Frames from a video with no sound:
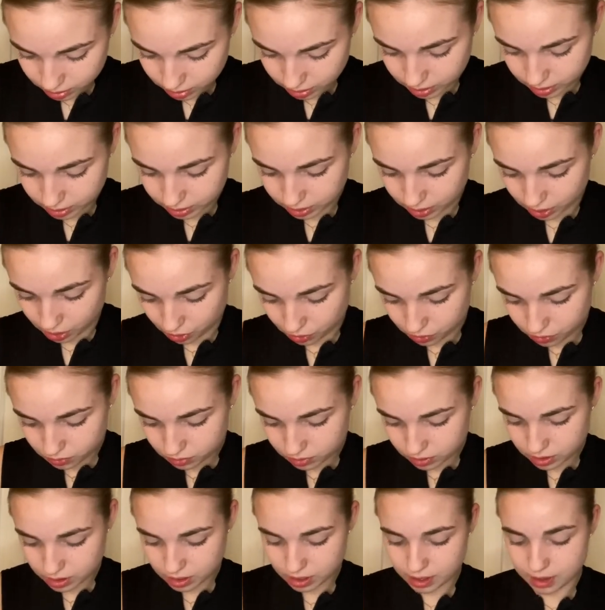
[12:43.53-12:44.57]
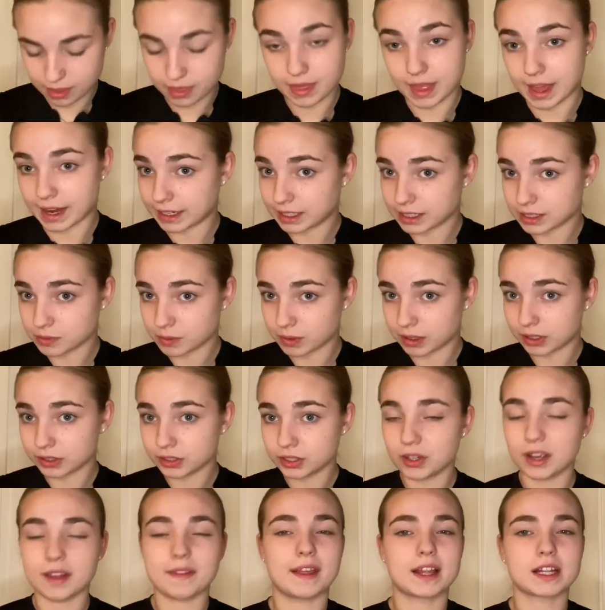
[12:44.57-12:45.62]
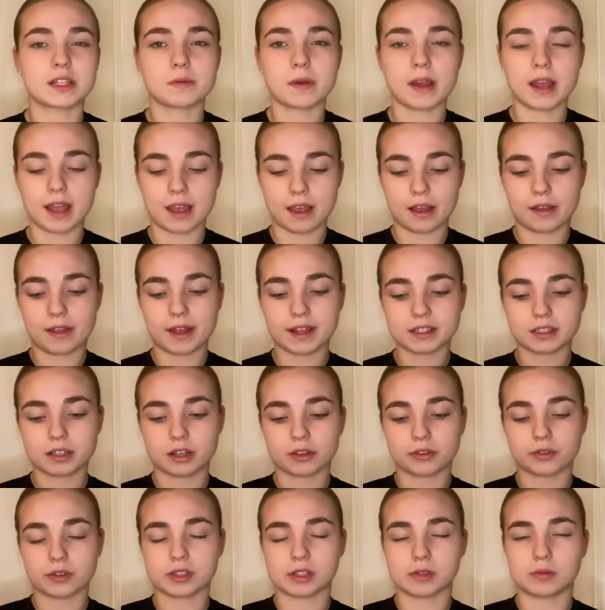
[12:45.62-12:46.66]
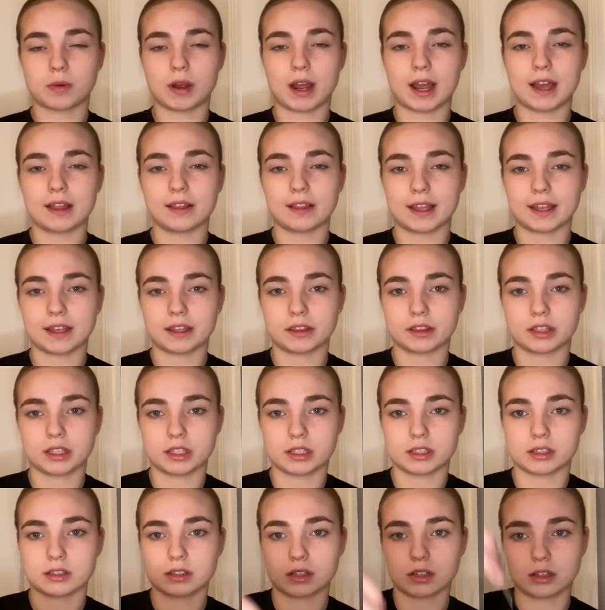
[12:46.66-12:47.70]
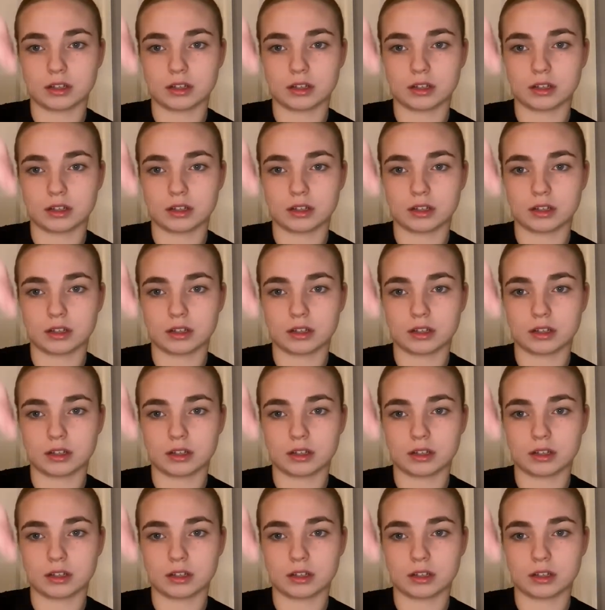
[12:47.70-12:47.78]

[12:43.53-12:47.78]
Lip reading: So that is what I'll do, and that's another reason why I like these